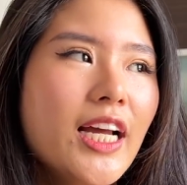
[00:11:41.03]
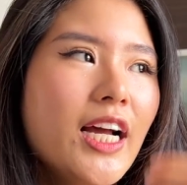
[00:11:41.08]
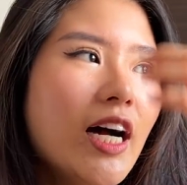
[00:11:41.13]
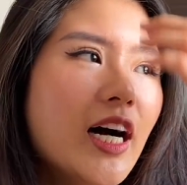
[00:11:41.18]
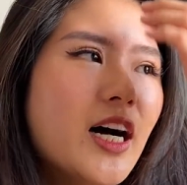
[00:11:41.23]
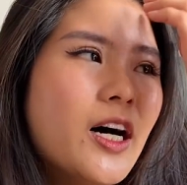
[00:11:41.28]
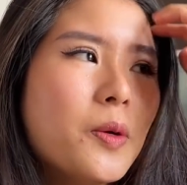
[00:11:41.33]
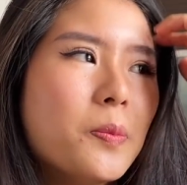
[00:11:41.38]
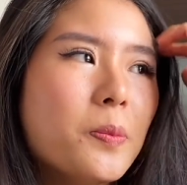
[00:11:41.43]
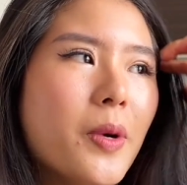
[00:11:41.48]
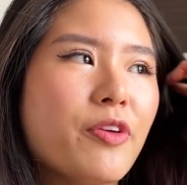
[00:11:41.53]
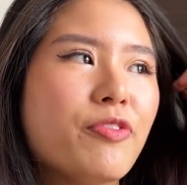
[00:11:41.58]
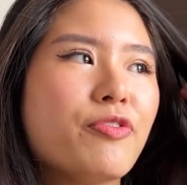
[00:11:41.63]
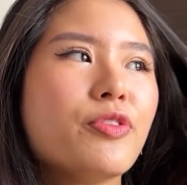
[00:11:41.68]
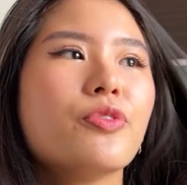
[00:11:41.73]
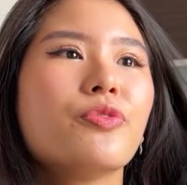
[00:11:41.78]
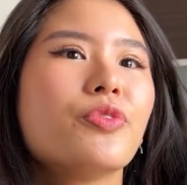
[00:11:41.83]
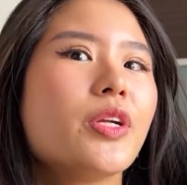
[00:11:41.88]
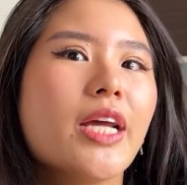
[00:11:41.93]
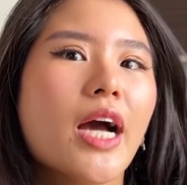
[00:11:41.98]
I
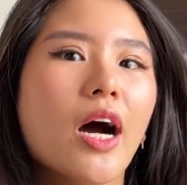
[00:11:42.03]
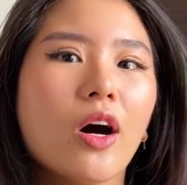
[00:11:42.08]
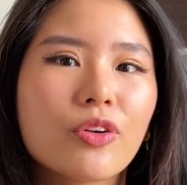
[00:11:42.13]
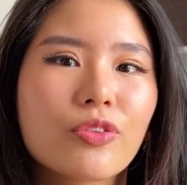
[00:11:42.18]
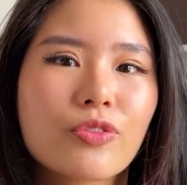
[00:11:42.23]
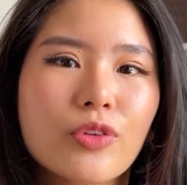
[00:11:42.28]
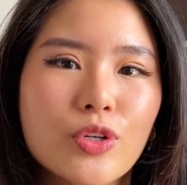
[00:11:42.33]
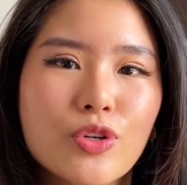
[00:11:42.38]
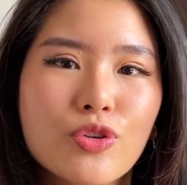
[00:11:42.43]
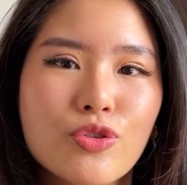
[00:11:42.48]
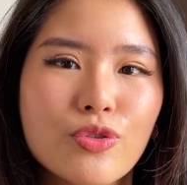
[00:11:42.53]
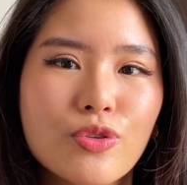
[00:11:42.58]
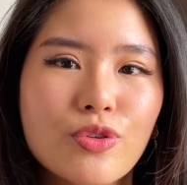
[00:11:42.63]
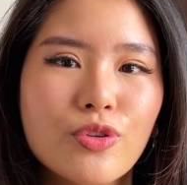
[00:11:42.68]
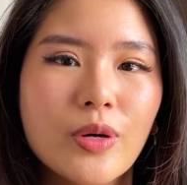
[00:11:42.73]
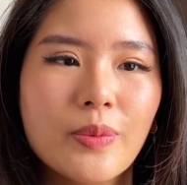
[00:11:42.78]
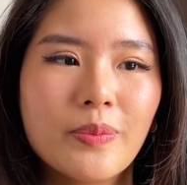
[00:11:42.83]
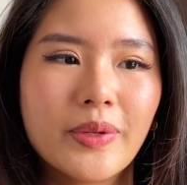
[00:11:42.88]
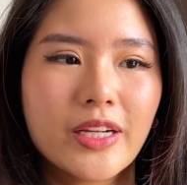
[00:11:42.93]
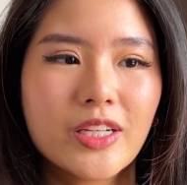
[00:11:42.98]
feel really out of control.
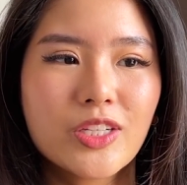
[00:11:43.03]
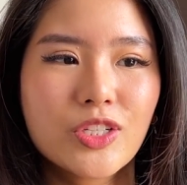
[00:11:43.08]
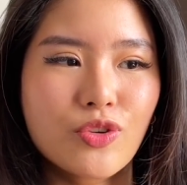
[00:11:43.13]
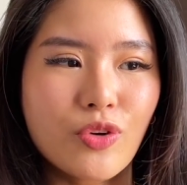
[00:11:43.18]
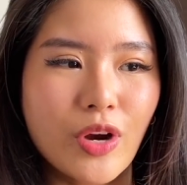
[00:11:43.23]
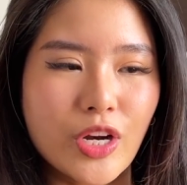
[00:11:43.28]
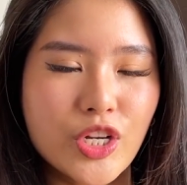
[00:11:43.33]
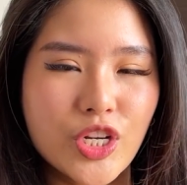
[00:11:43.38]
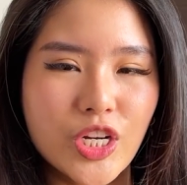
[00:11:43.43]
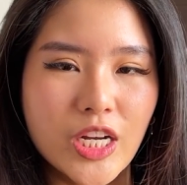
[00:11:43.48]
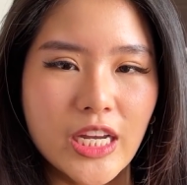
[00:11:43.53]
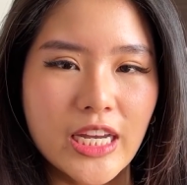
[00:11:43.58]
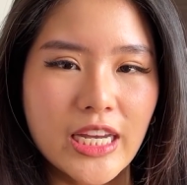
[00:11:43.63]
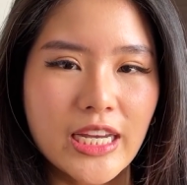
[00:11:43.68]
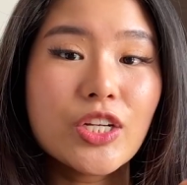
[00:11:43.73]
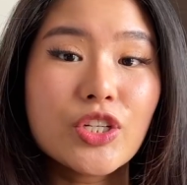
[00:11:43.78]
I'm like scratching.